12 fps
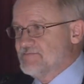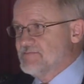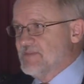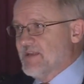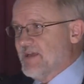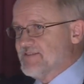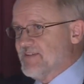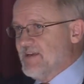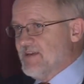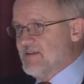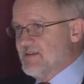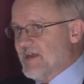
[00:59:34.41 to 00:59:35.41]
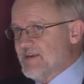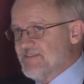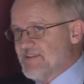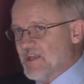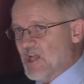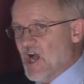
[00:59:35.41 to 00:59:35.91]
And that's a, that is
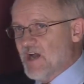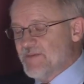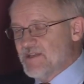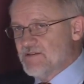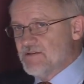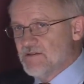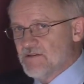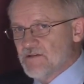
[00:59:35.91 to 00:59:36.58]
a common,